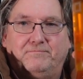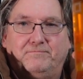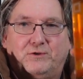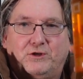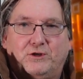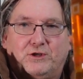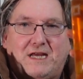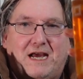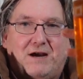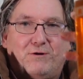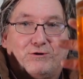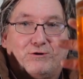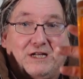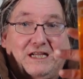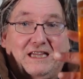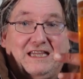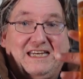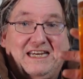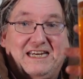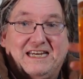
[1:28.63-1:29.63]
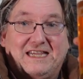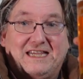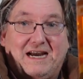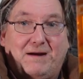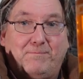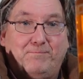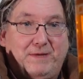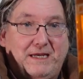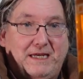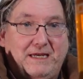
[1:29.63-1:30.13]
just how clear
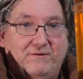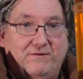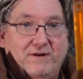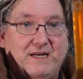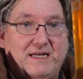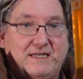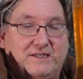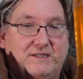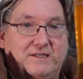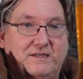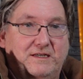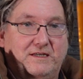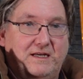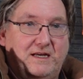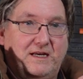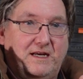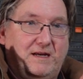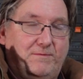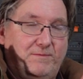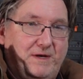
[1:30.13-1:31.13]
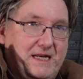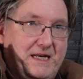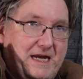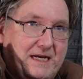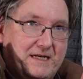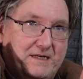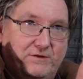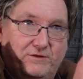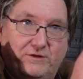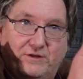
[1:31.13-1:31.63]
that beer is. I mean,
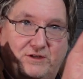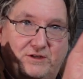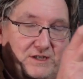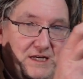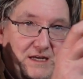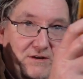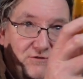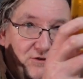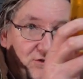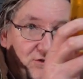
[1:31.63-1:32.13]
I can just see